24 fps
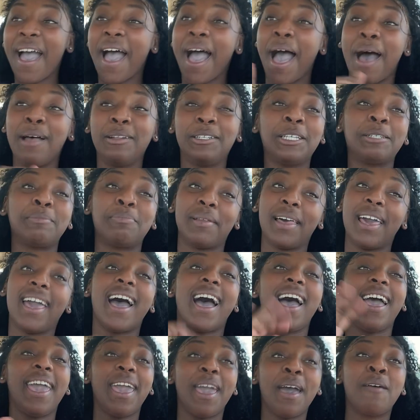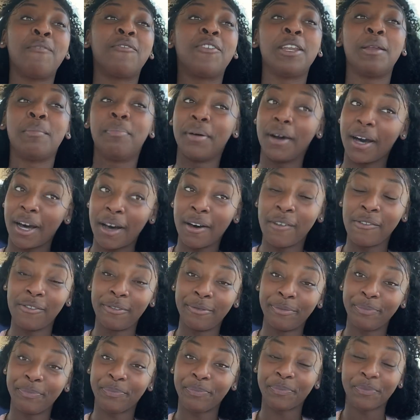I'm just playing. I am finna puff,
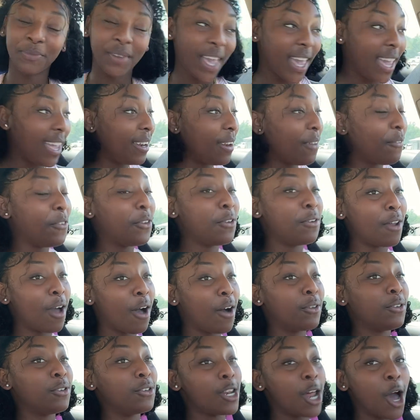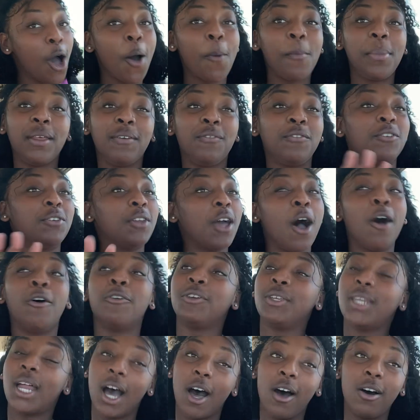and if you know, you know, but if you don't,
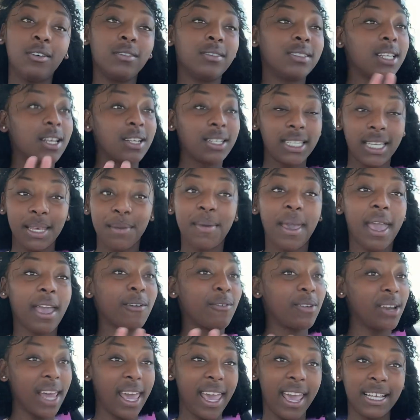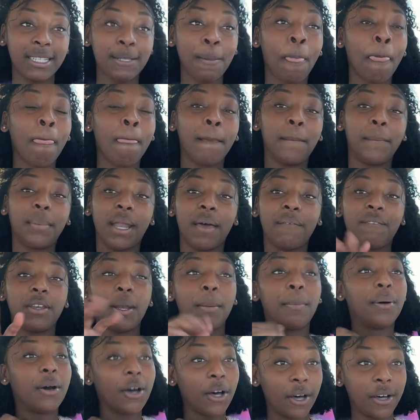you don't. So sit back and relax. But I'm
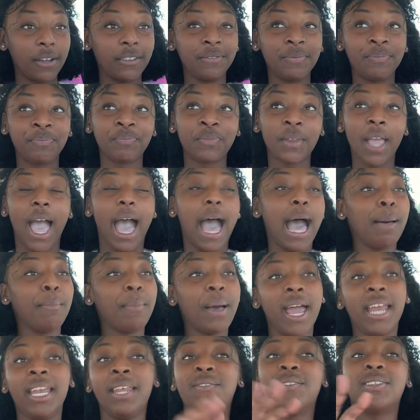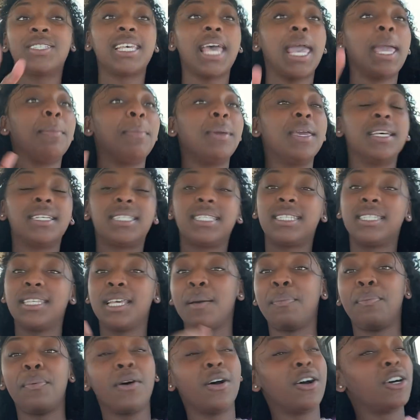finna puff. I might even take me a
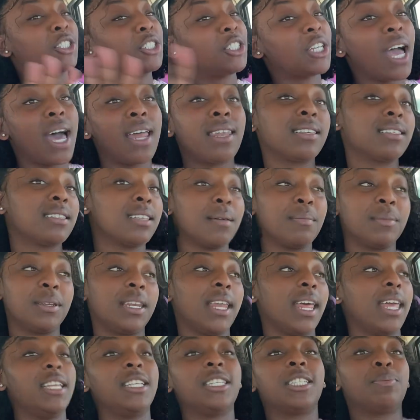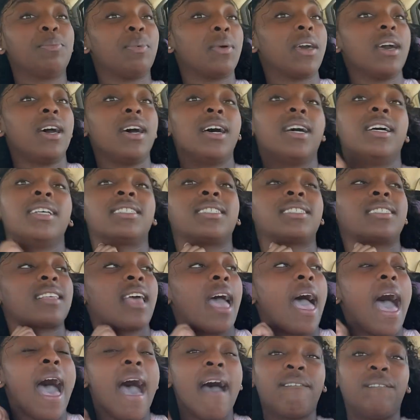sip or a shot or something today, just because
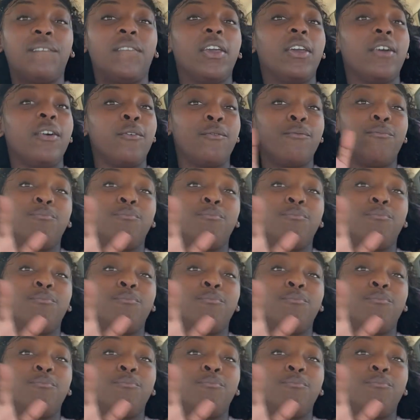I feel